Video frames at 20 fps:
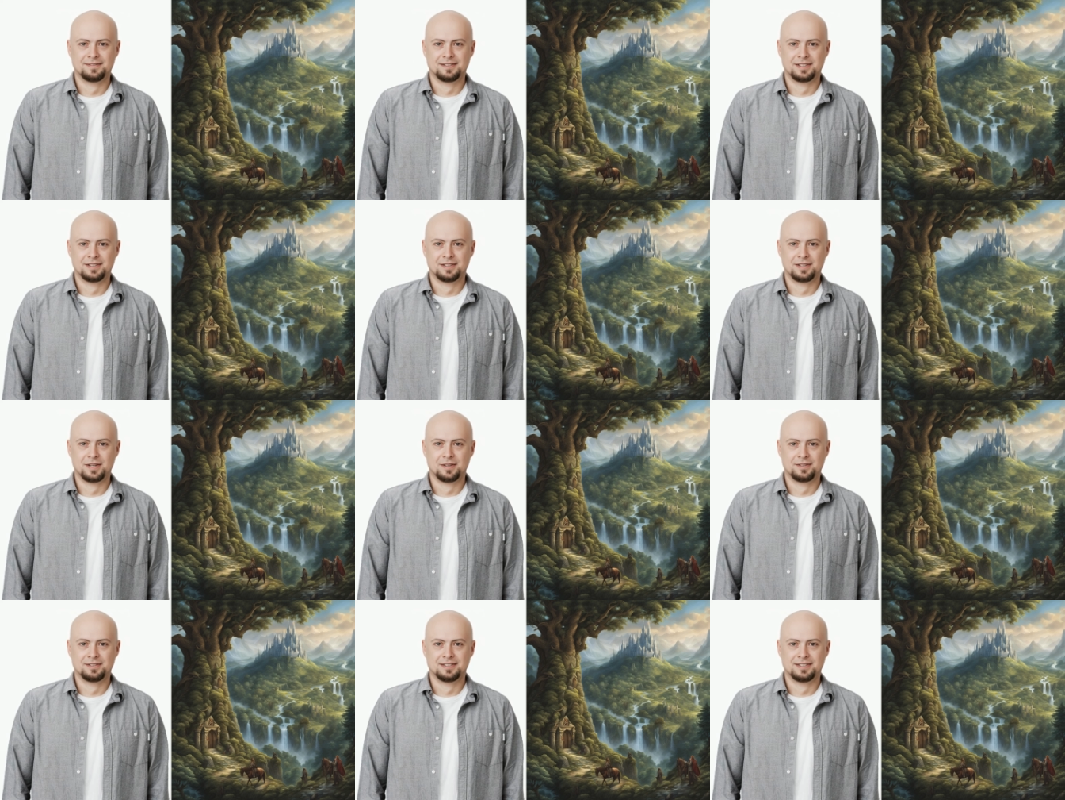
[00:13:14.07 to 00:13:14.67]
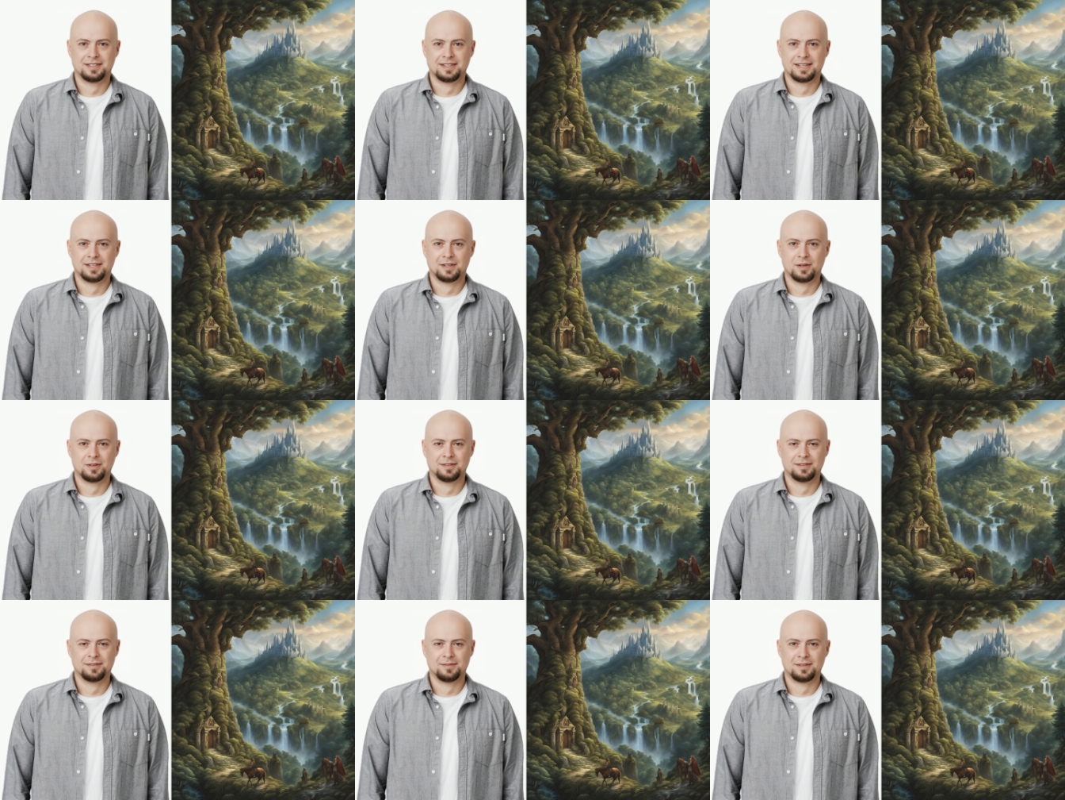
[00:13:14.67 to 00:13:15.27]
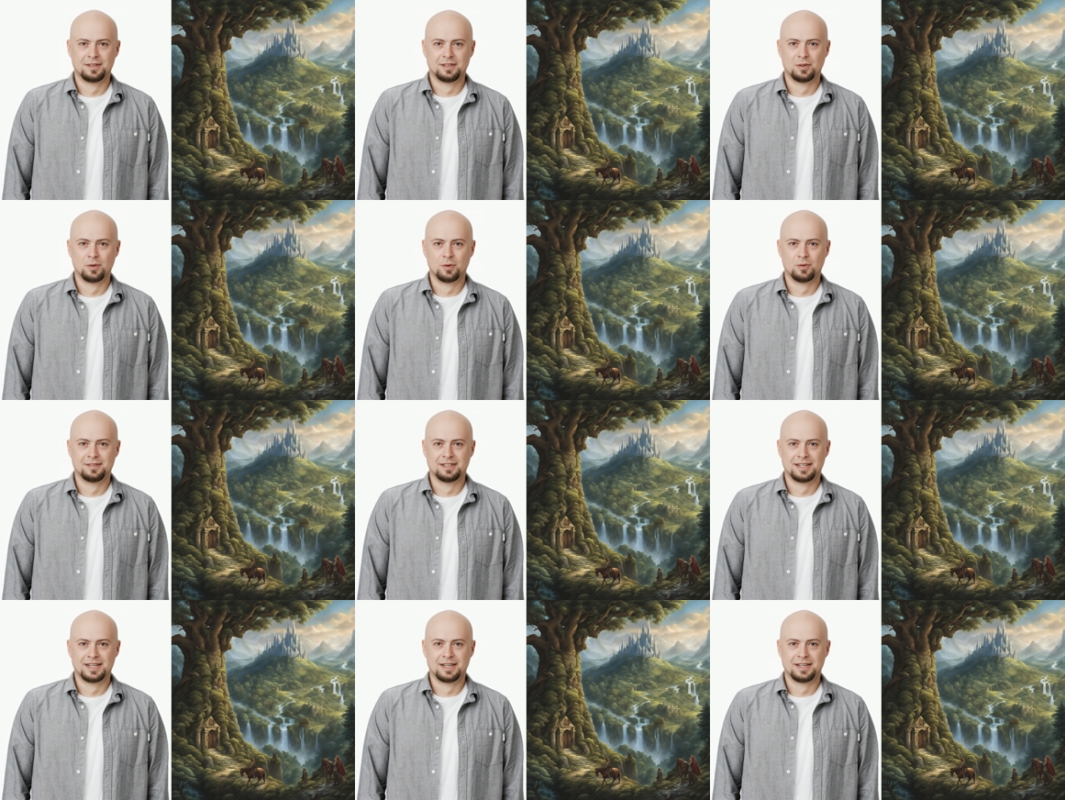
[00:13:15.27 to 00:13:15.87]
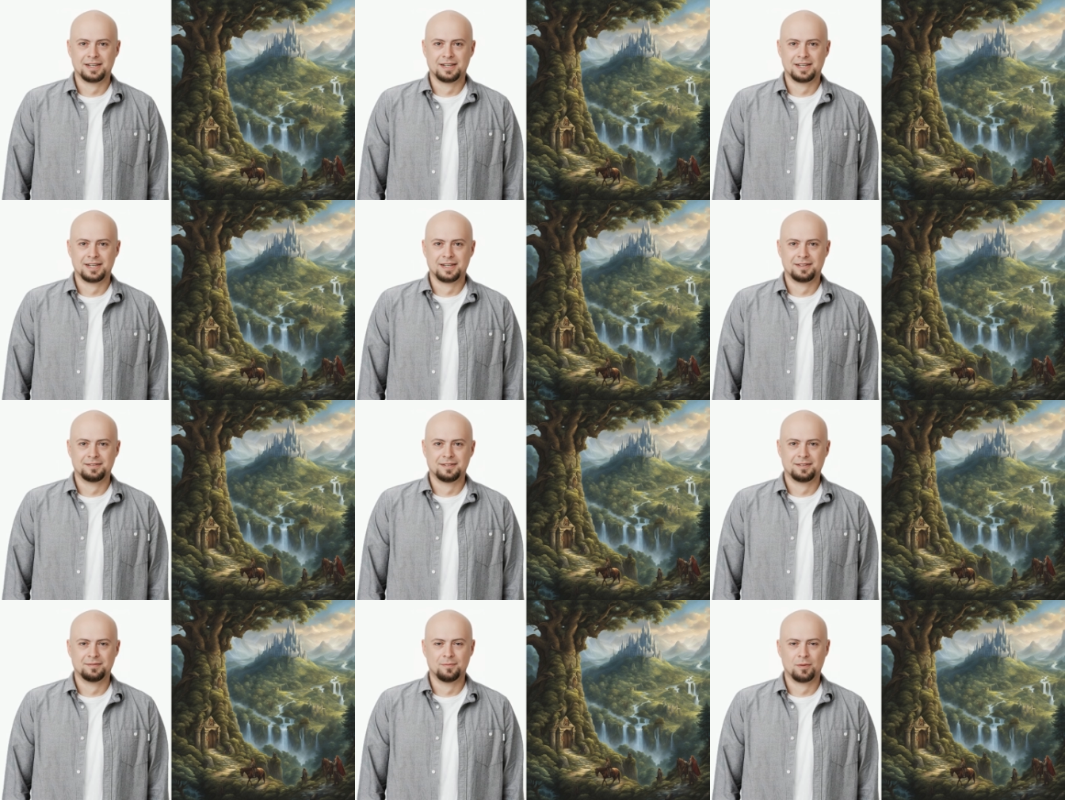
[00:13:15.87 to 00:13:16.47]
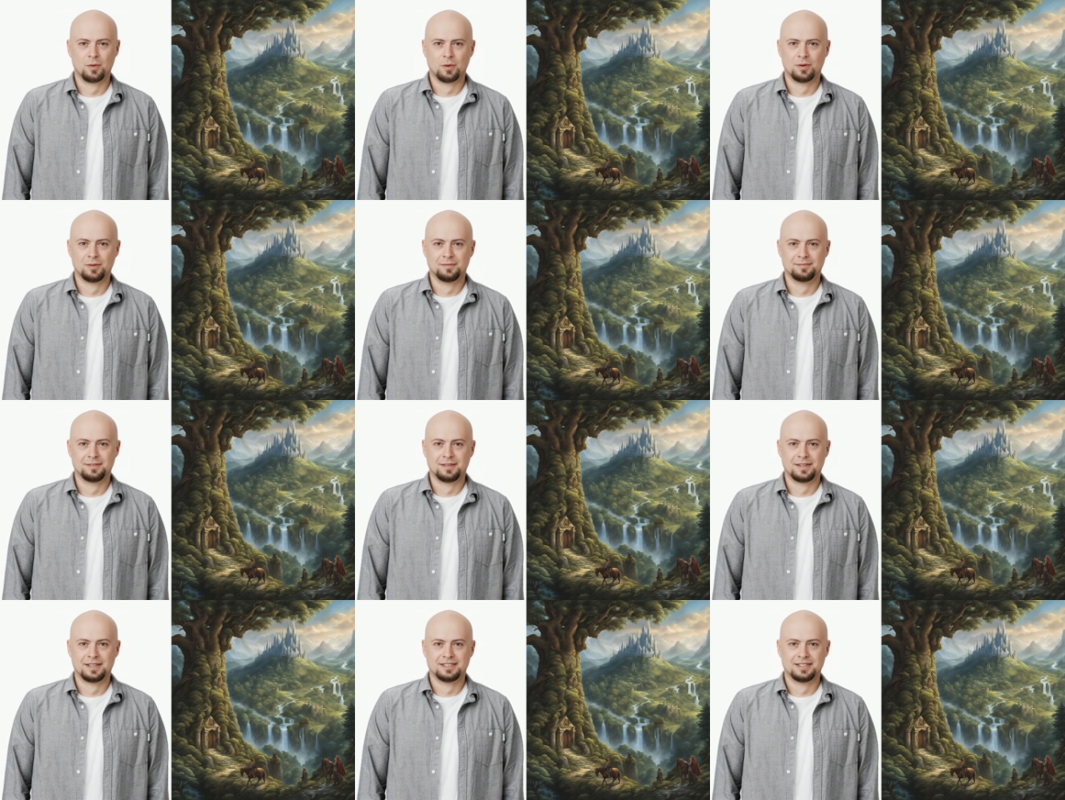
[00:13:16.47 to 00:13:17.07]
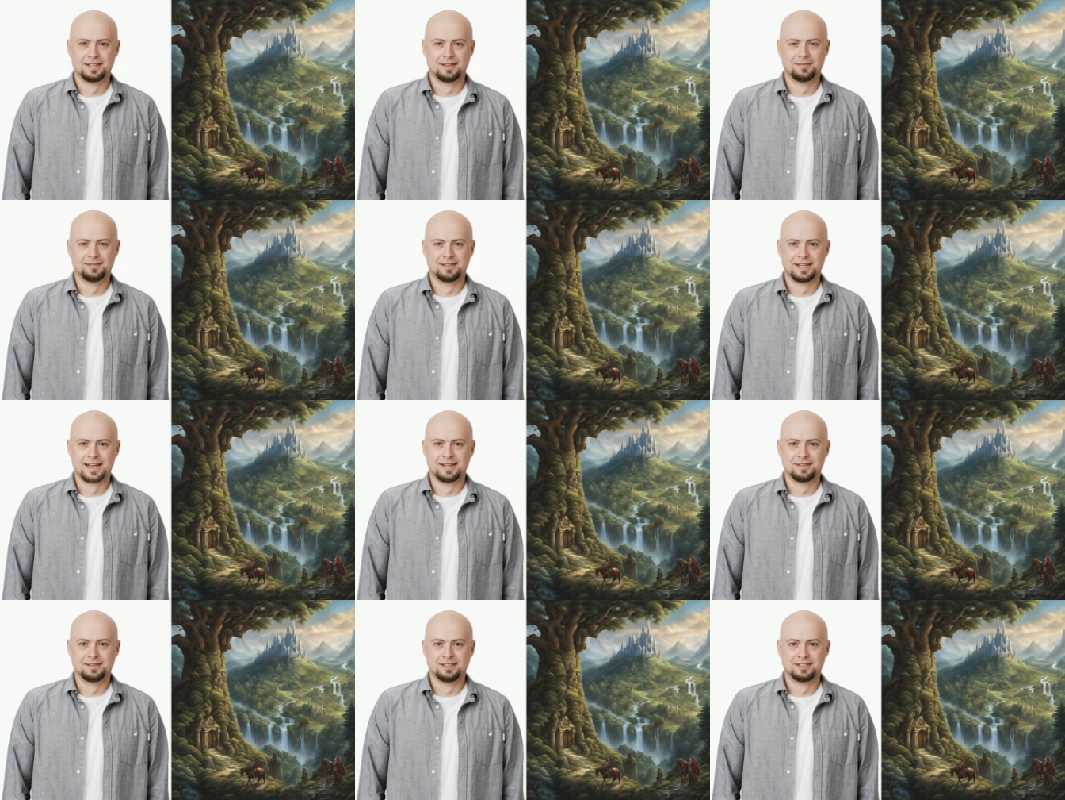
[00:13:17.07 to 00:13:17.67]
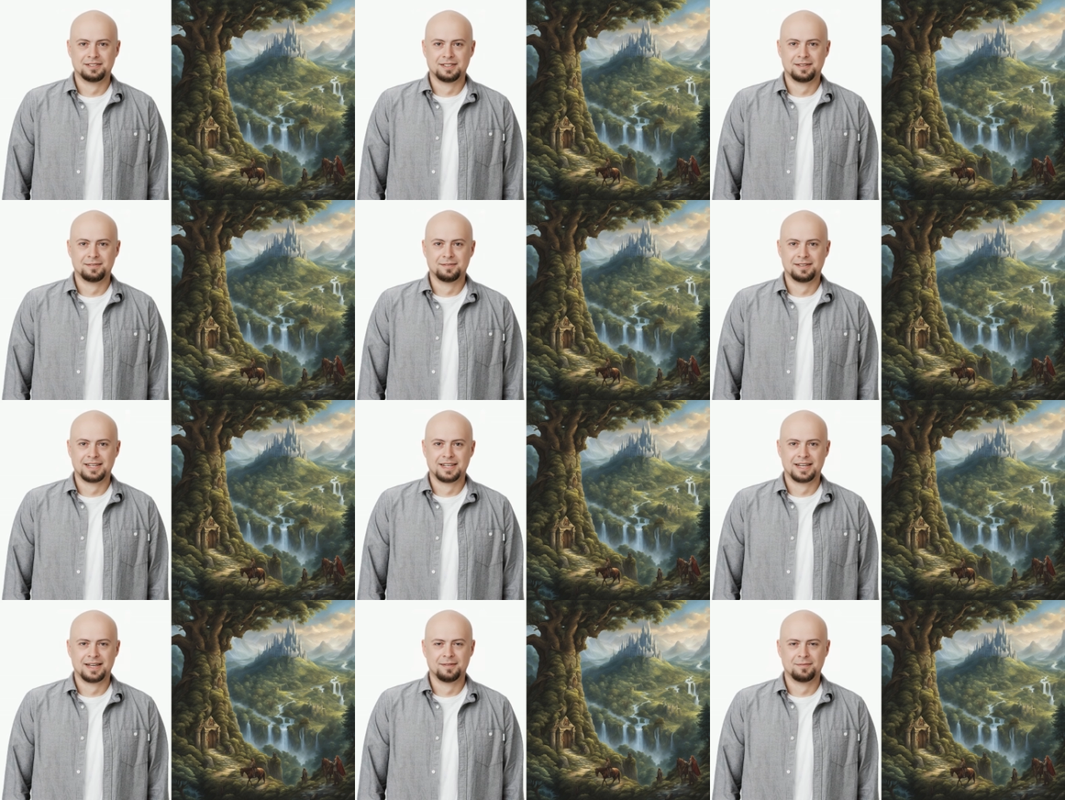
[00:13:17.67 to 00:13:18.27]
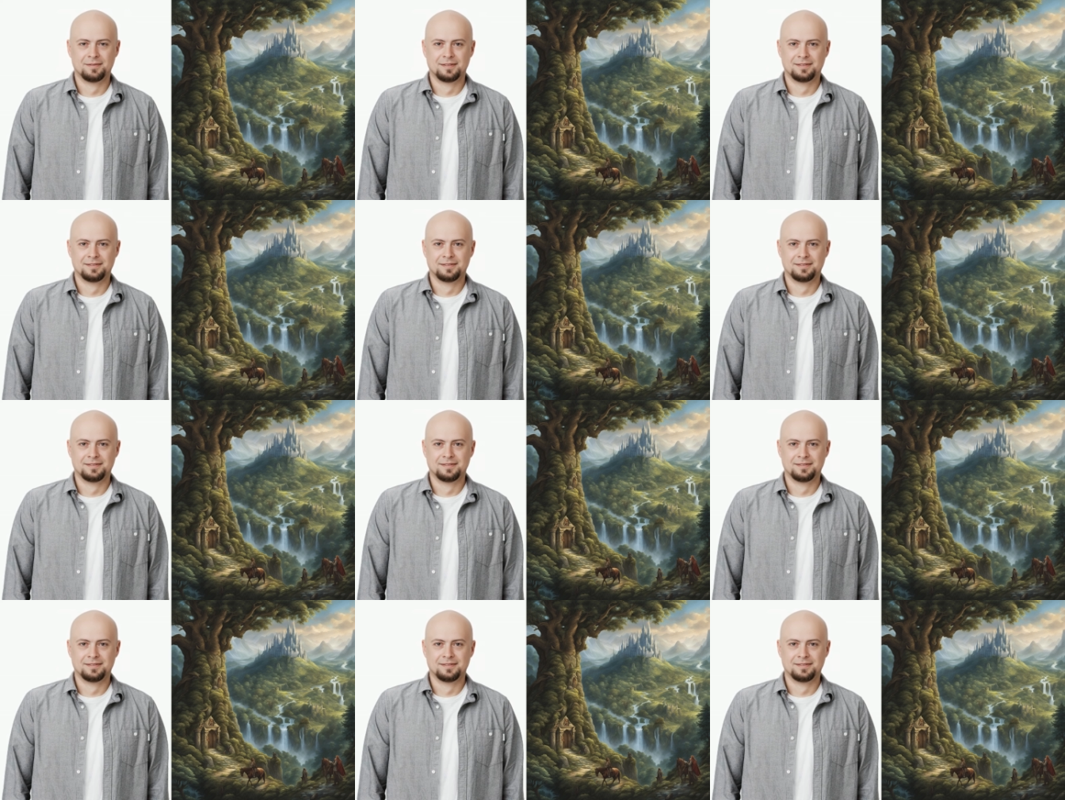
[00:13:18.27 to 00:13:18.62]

The closer they got to Valoria, the more oppressive the atmosphere became.